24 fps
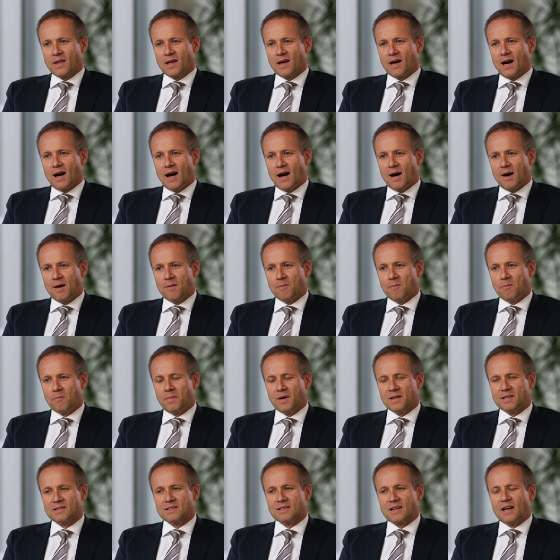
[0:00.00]

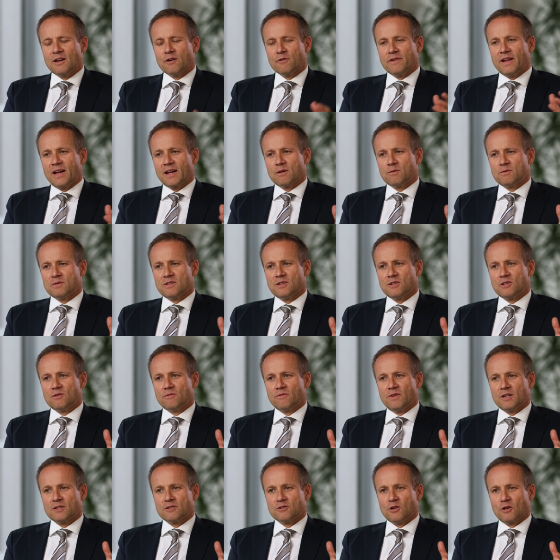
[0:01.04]
But it's a kind of an acquisition
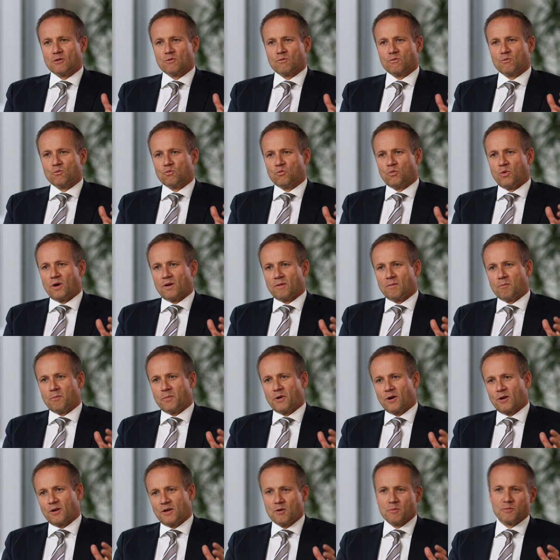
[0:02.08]
where it's not one
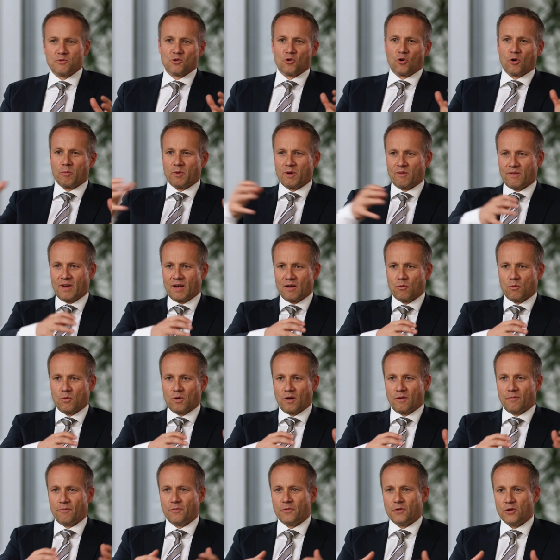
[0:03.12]
party absorbing the other
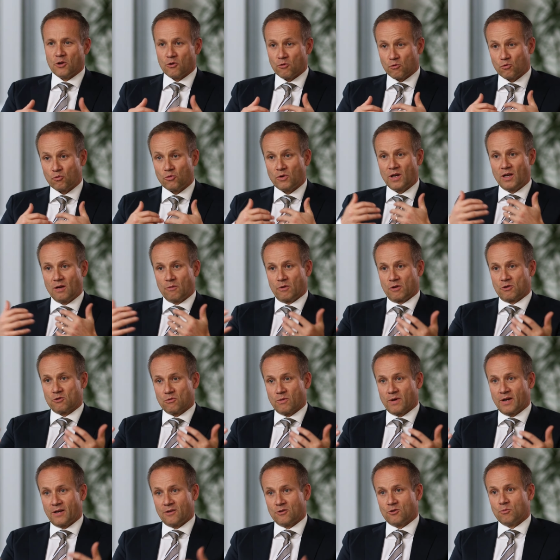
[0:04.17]
one. You really were
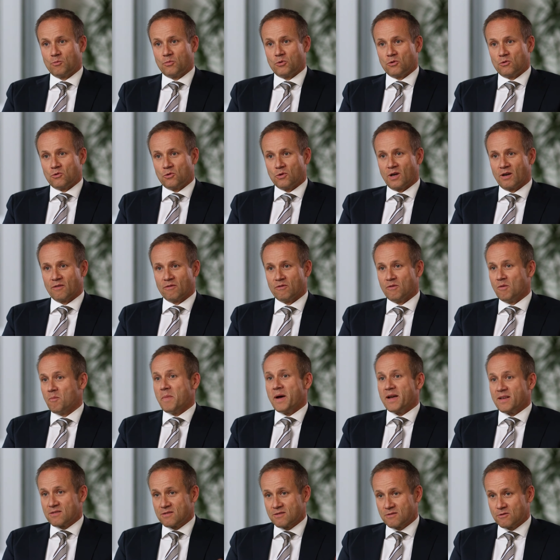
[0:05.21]
trying to put together the
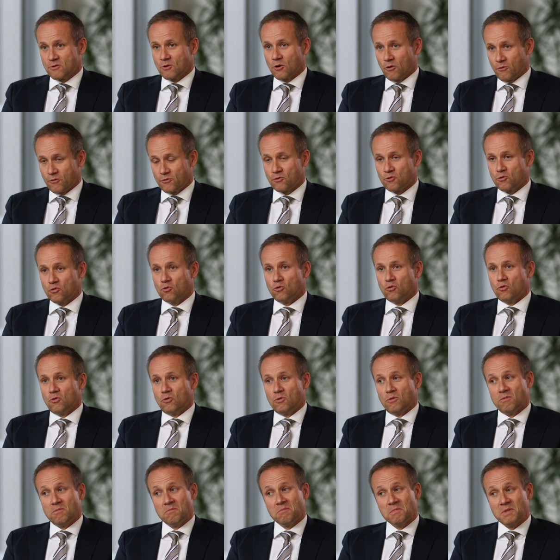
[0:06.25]
best of
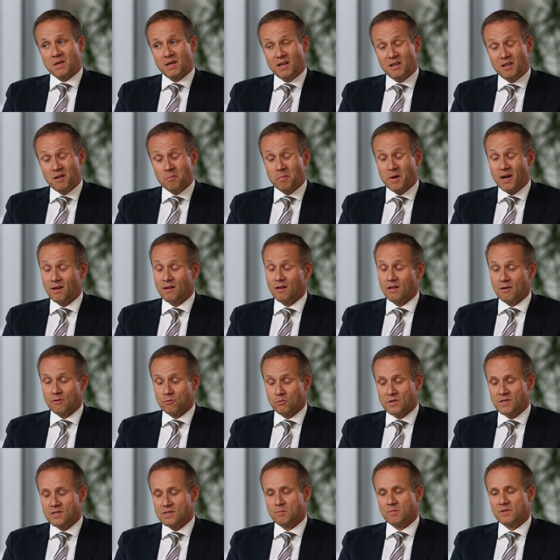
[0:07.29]
two independently
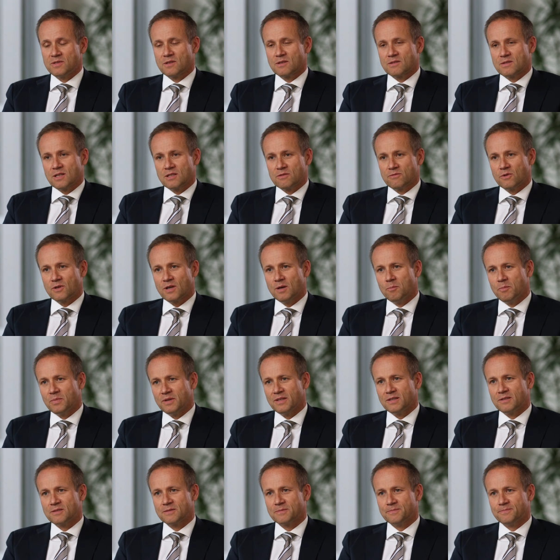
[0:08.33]
reasonably successful
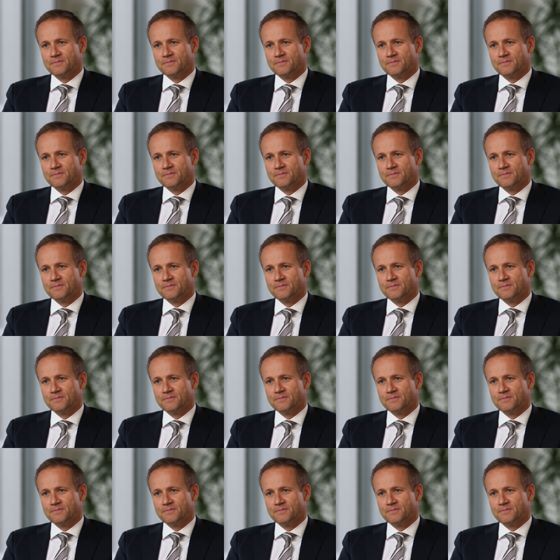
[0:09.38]
companies.